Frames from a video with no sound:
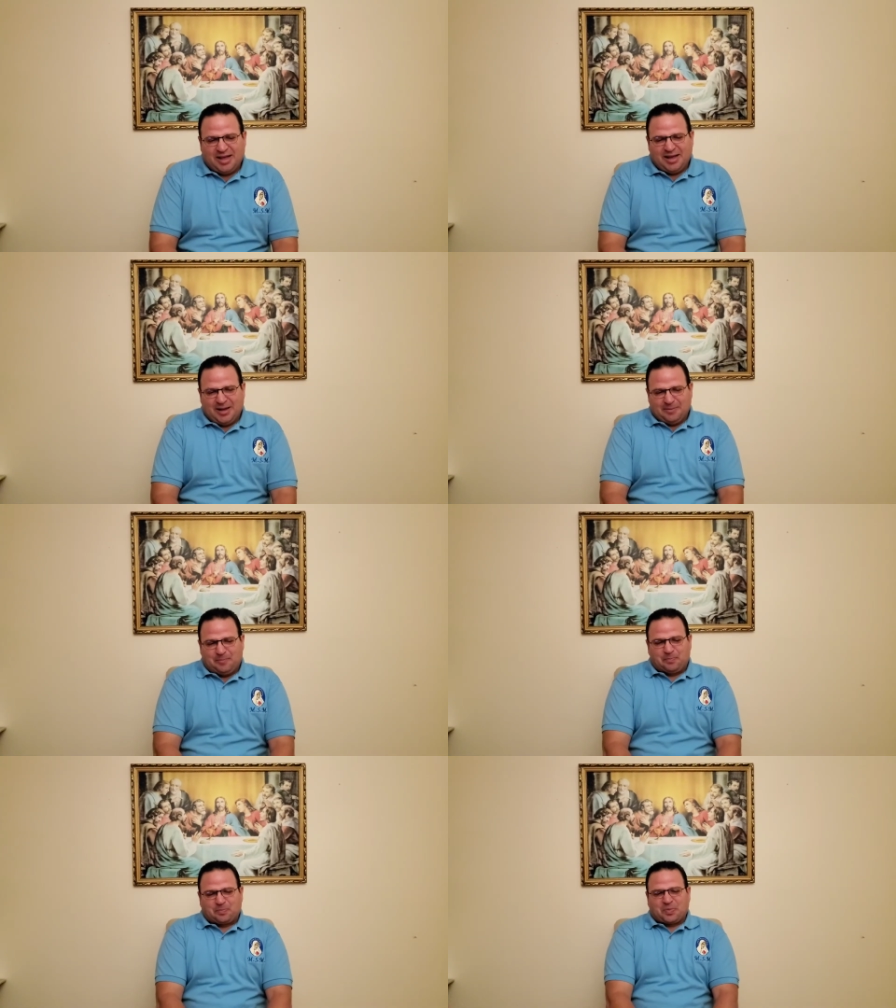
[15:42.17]

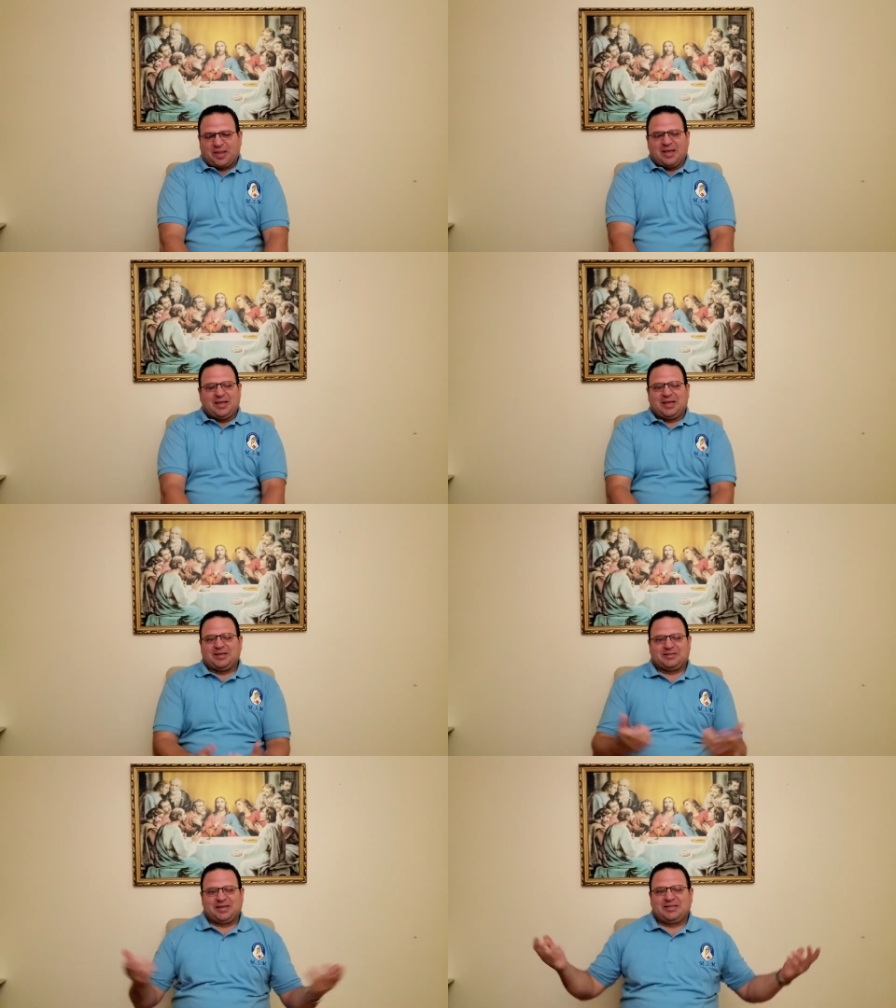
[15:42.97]

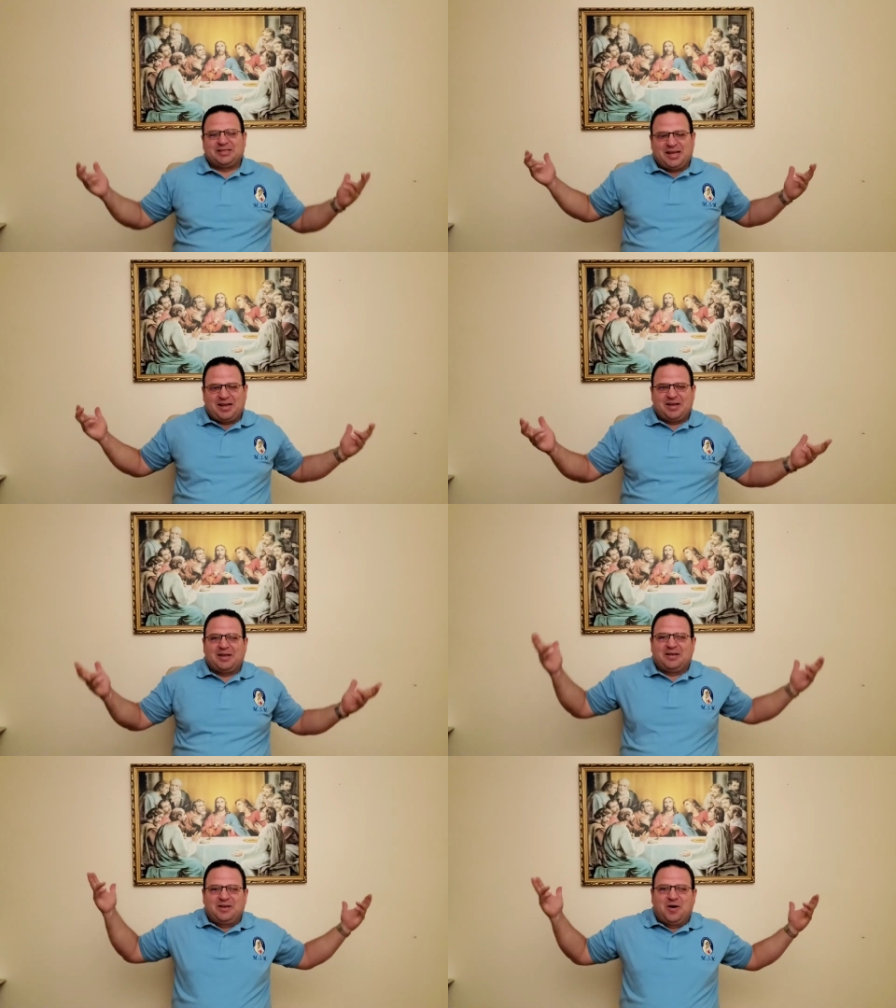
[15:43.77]
it says
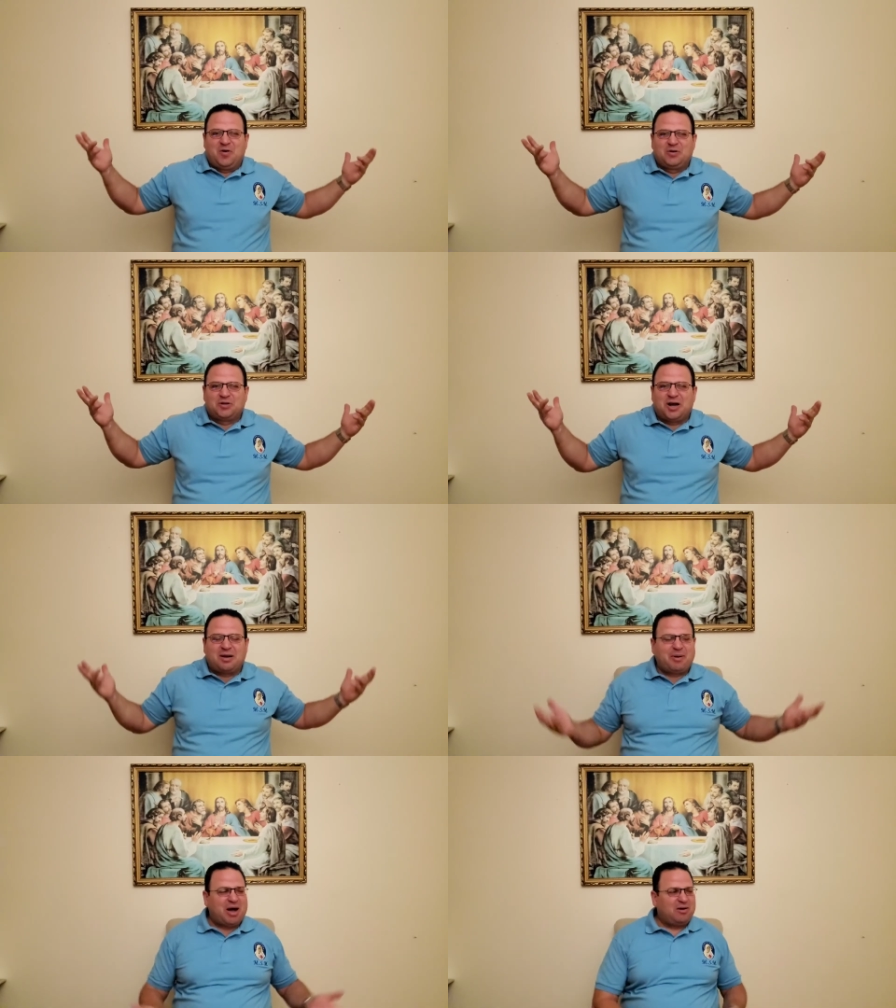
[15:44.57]
that, you know, you
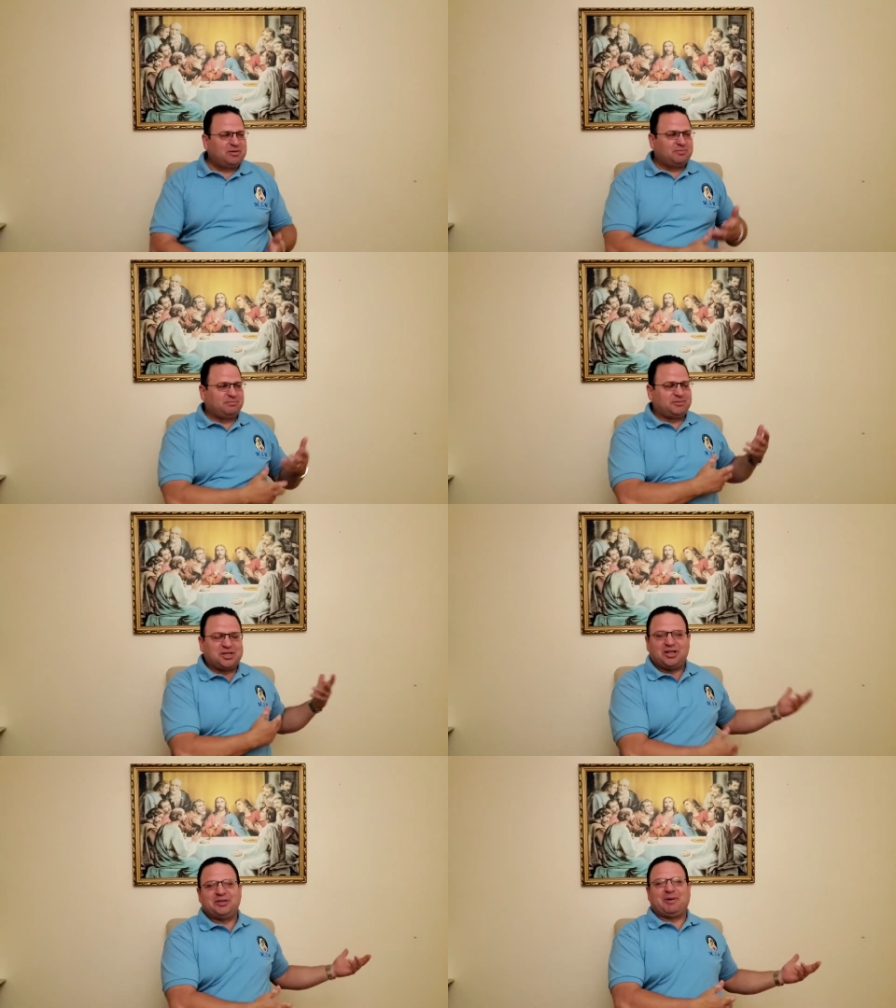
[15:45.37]
talk about
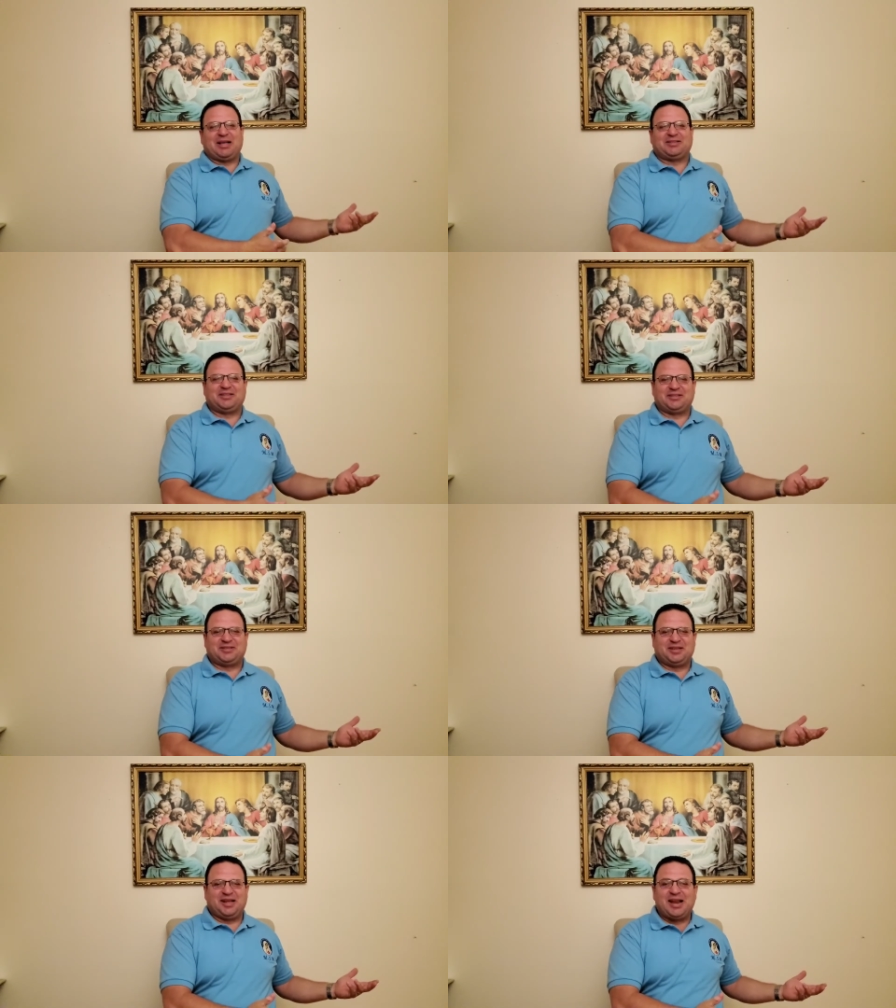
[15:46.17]
John the
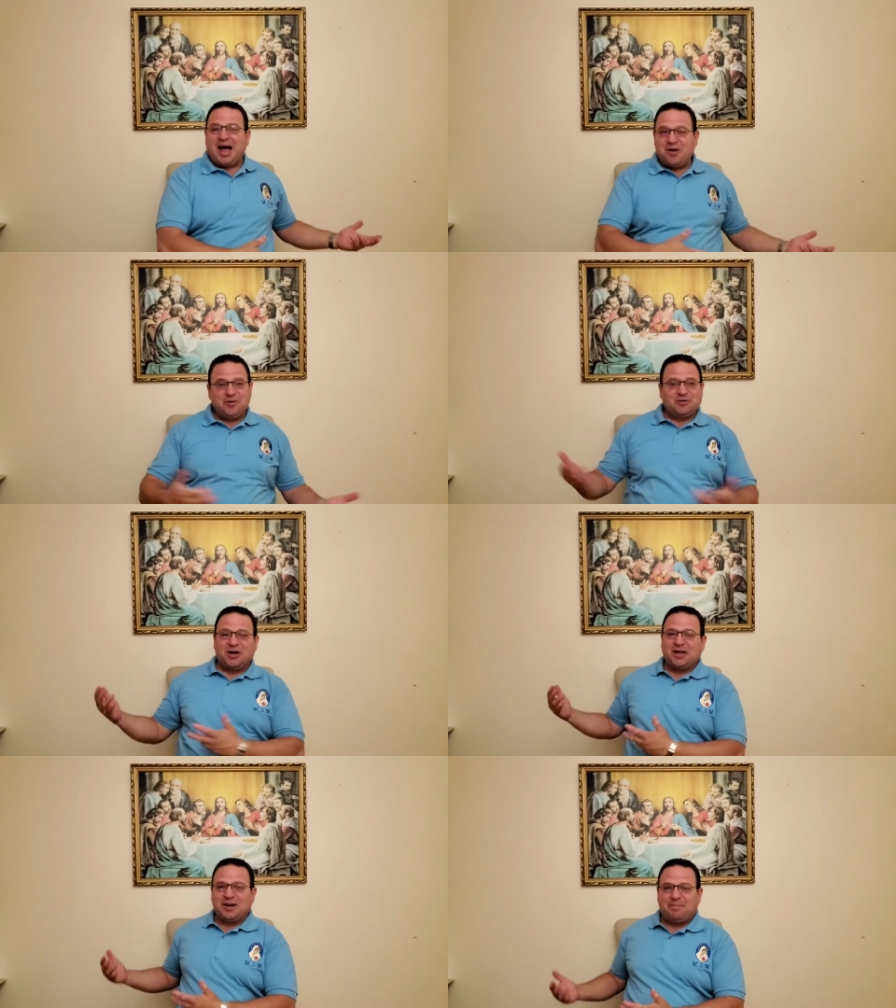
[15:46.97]
Baptist, and now you're
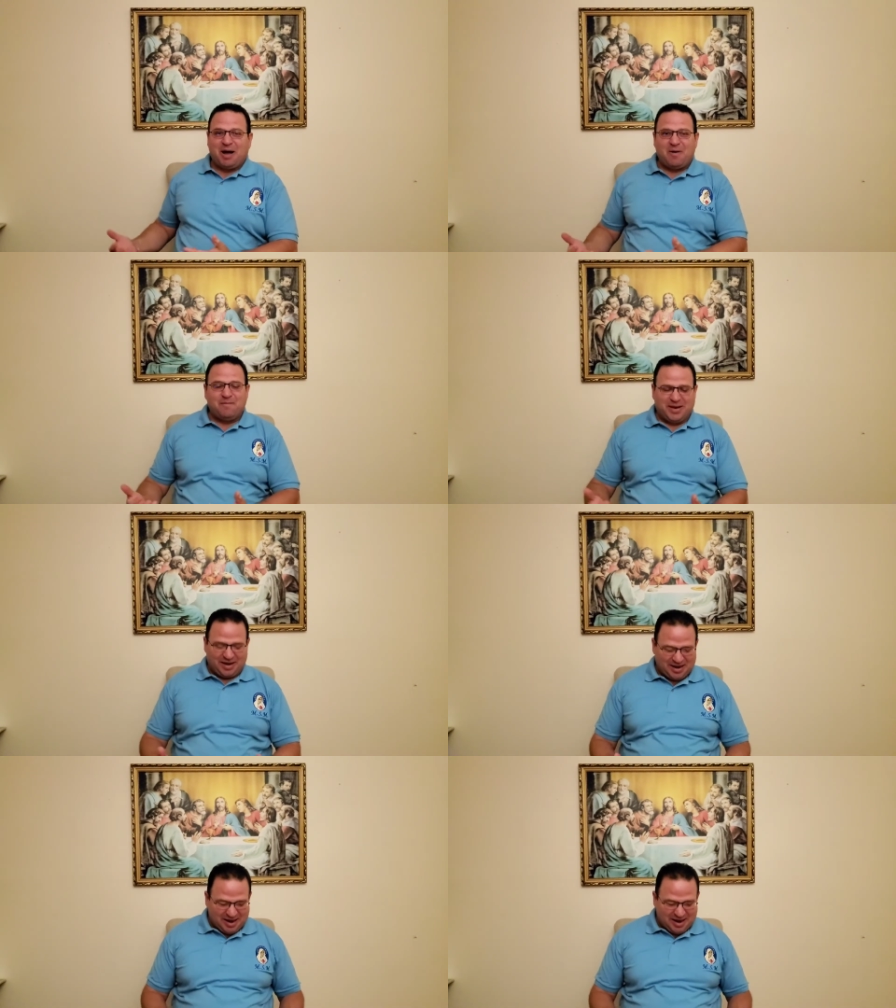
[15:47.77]
talking about me.